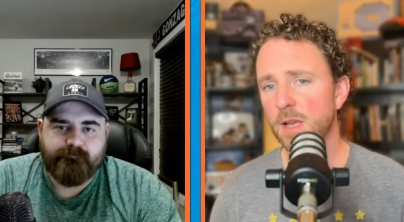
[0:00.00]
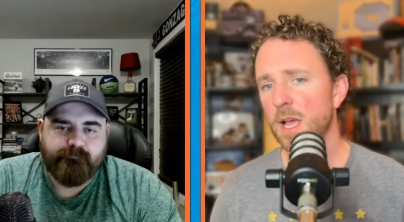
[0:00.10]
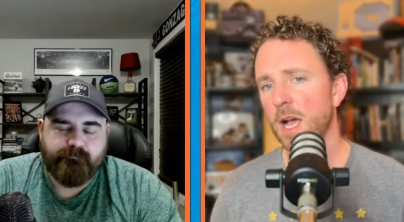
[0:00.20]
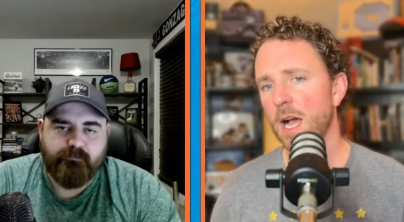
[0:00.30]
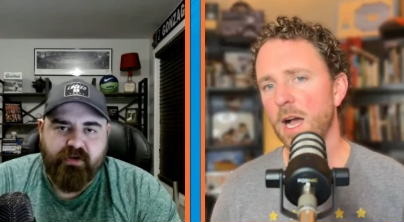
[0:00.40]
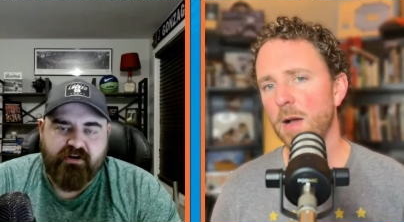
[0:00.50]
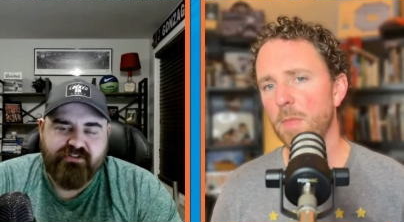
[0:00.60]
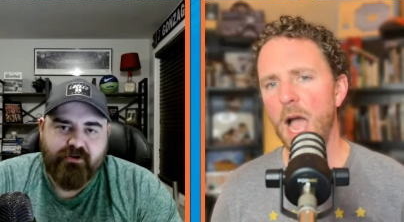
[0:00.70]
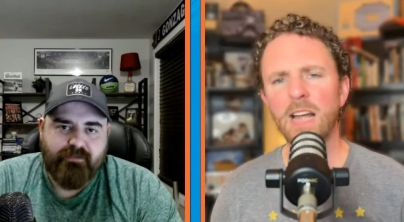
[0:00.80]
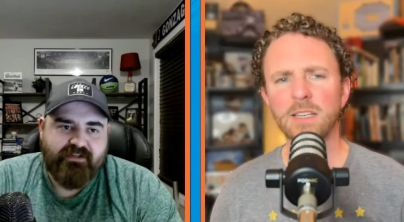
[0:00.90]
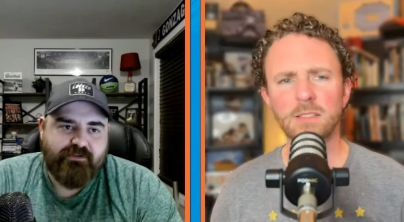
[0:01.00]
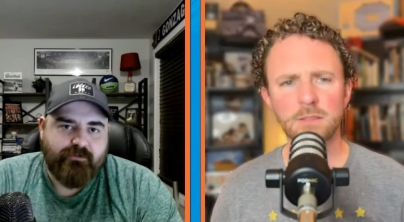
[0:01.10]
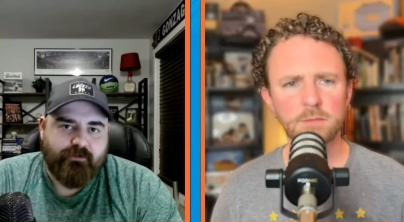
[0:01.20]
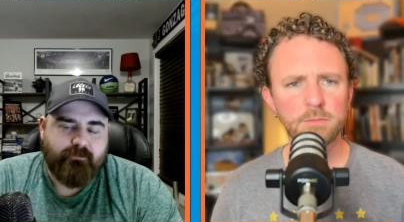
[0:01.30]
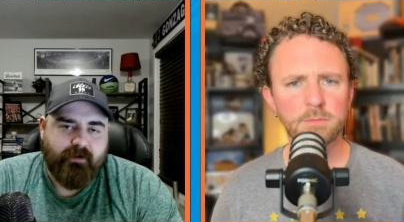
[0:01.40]
Speaker 1: Uh, but Arizona played
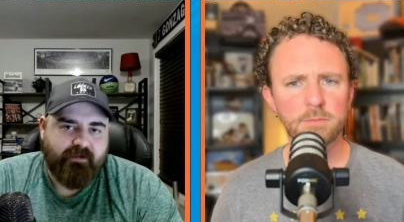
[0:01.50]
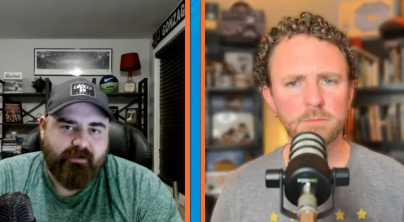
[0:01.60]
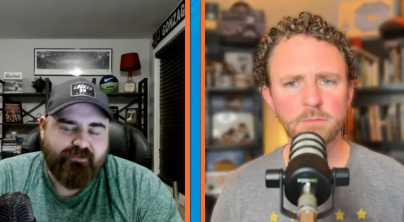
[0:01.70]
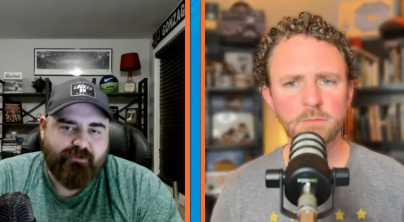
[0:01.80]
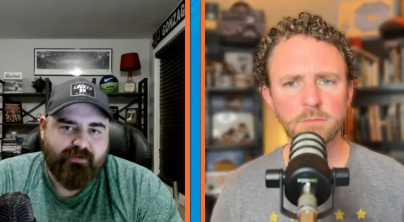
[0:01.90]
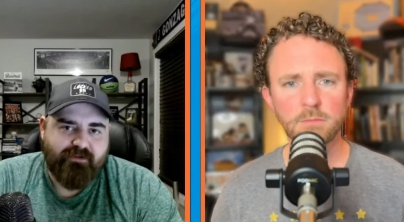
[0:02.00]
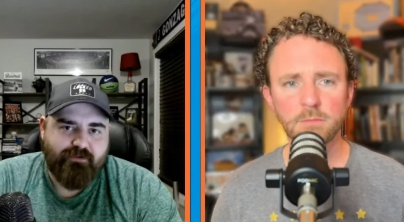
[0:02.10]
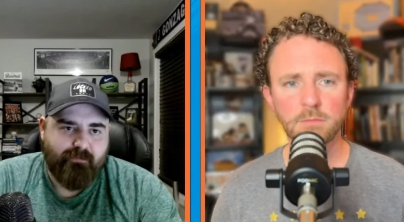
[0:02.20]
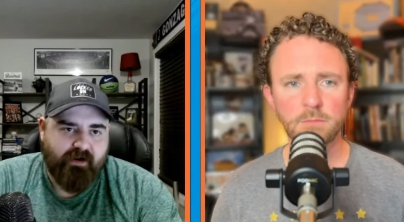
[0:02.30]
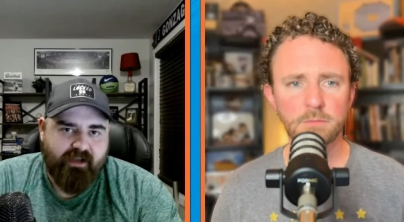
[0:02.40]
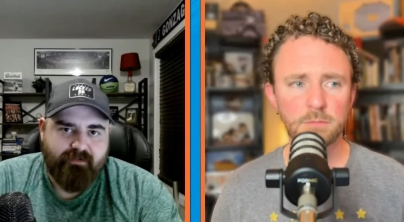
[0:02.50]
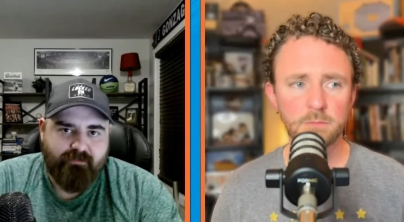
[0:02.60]
Duke, right? Arizona played Duke. Marquette played